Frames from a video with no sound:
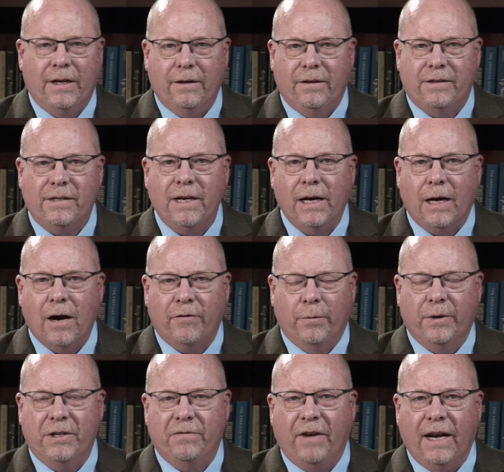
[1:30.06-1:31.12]
the state
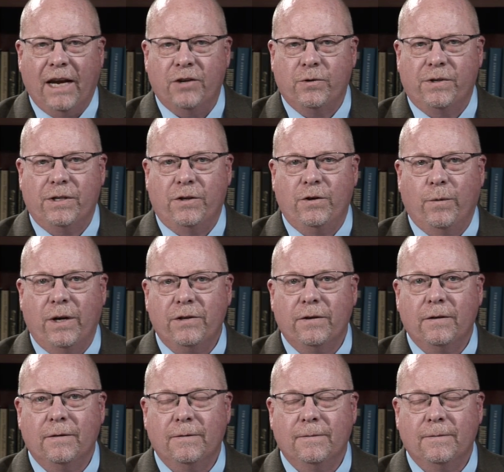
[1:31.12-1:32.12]
government's financial situation?